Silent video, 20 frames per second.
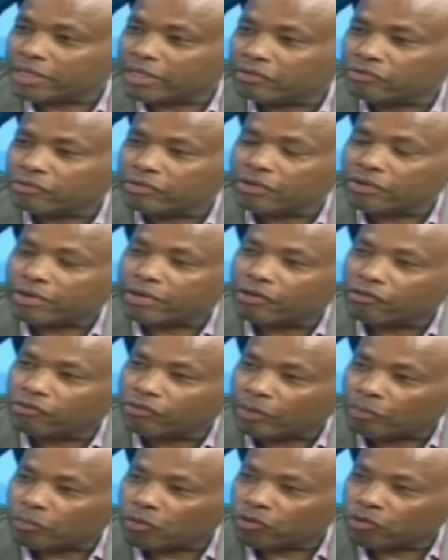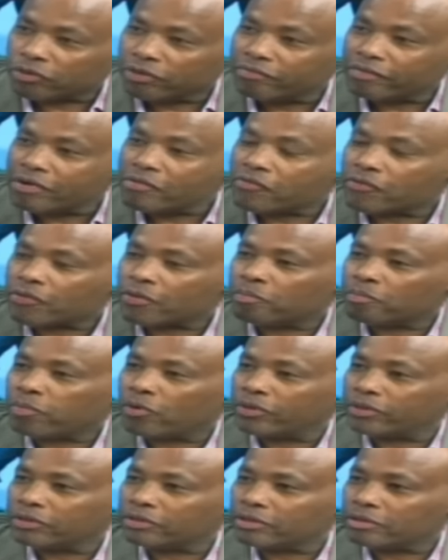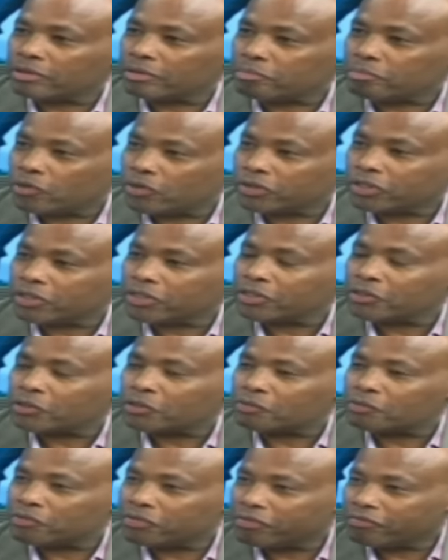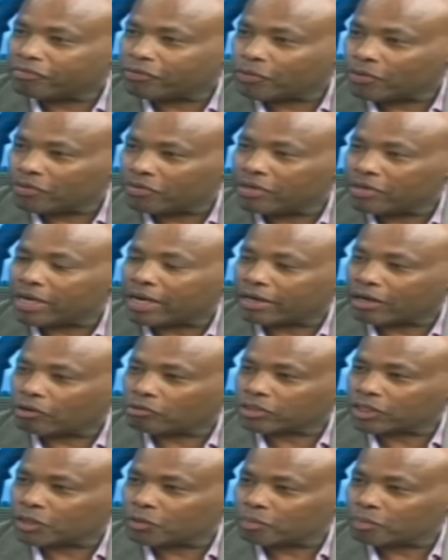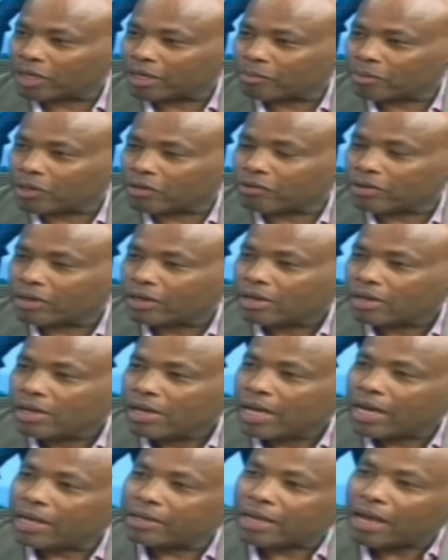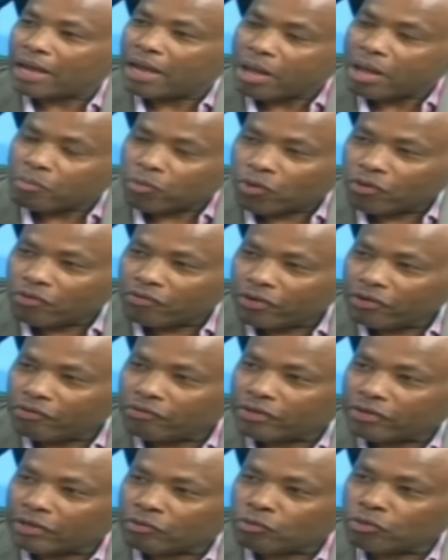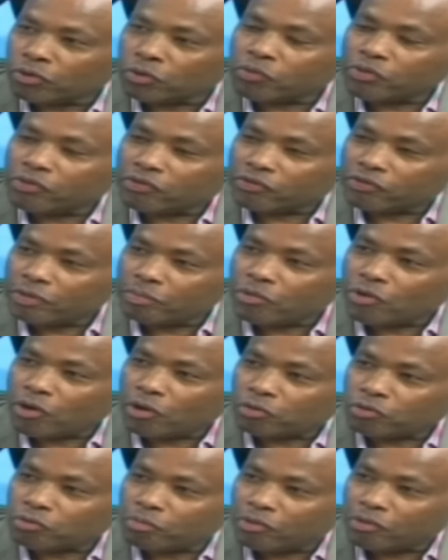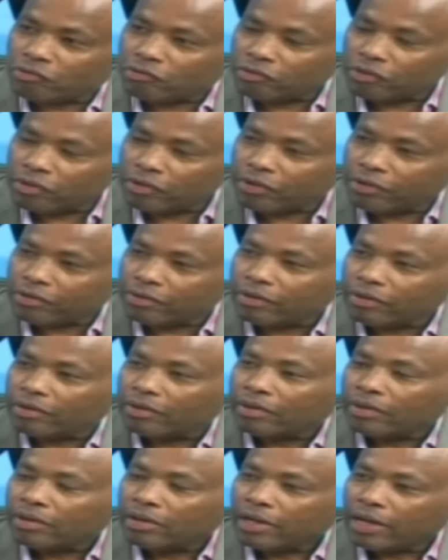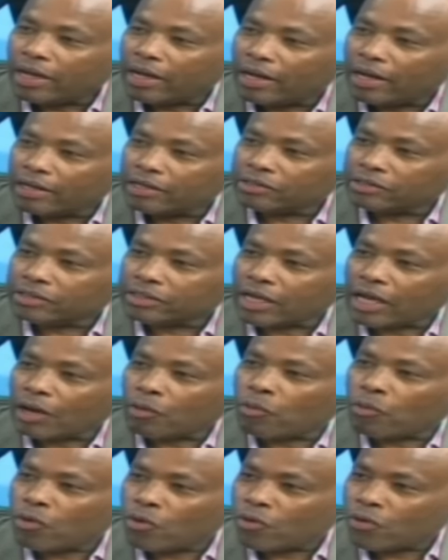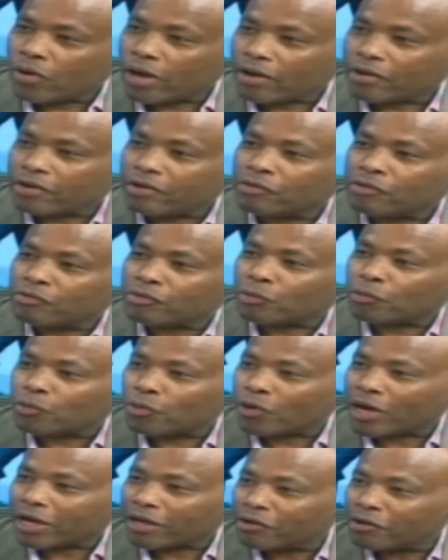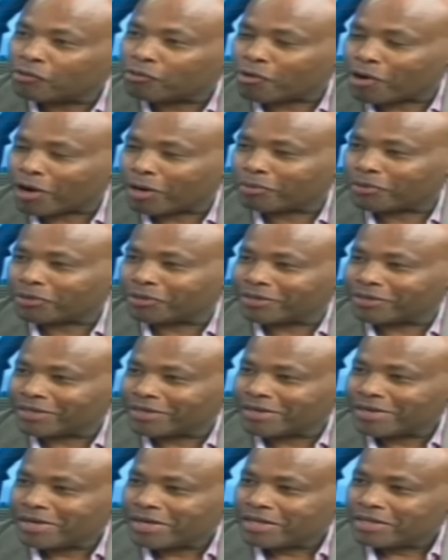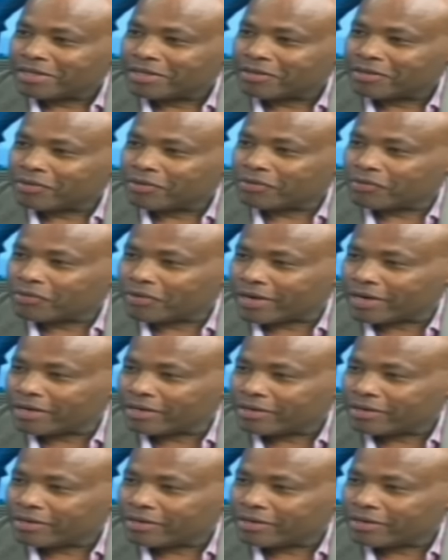to be getting key support even from polit uh, politicians within and outside parliament. And I am convinced that what we seem now to be seeing uh, is a war against the war against corruption. But someone would say, a